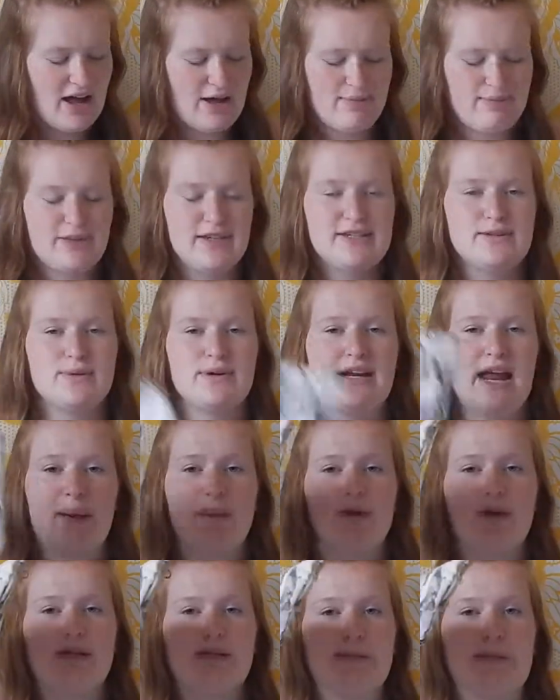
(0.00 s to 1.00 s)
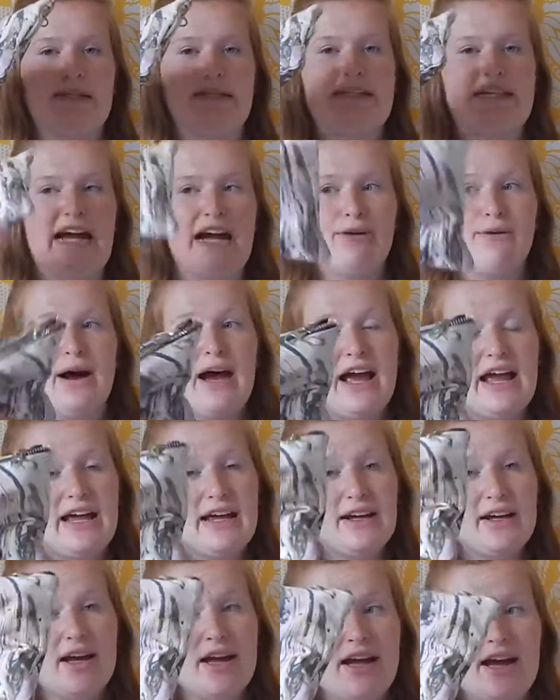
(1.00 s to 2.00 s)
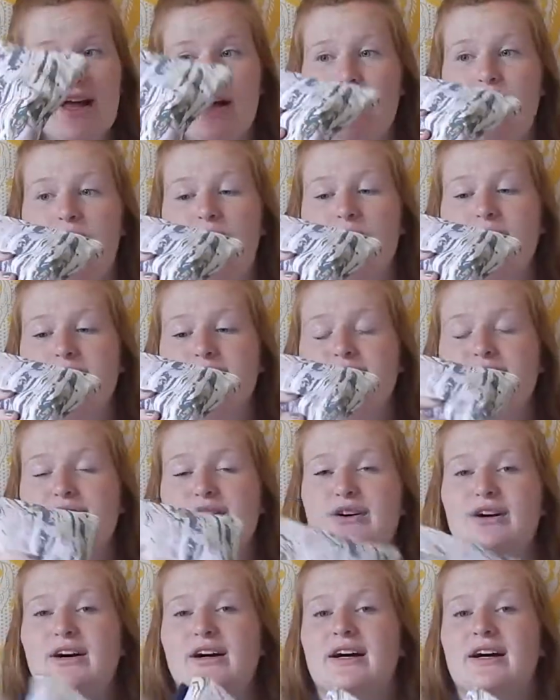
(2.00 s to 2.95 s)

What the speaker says: This one I'm going to be DIYing, so